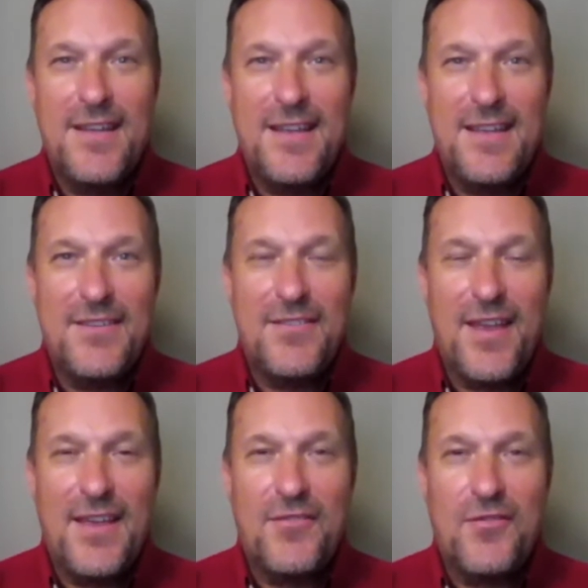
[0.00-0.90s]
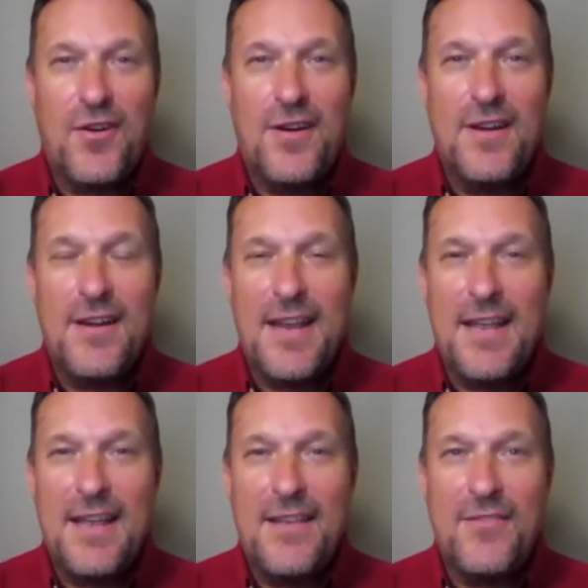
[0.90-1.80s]
has started
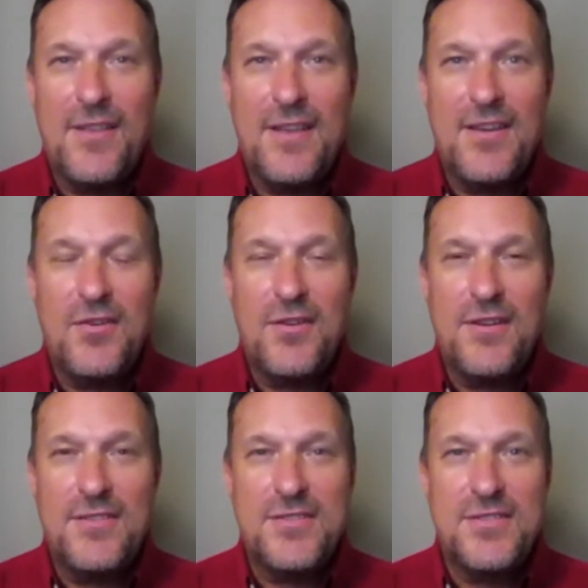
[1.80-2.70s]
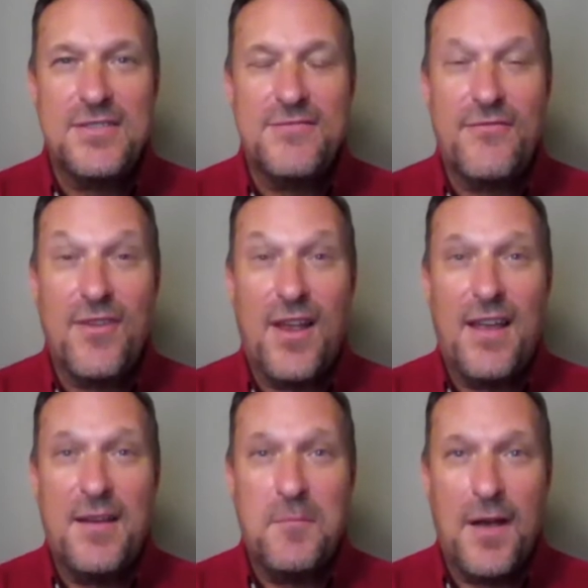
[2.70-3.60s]
and the year is just
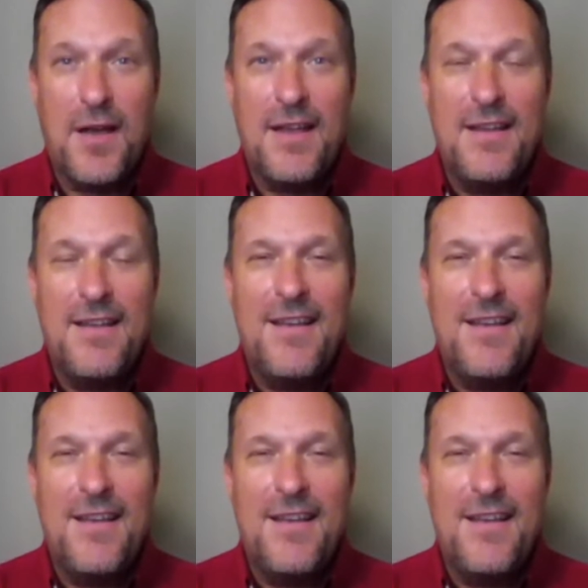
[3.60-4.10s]
flying by.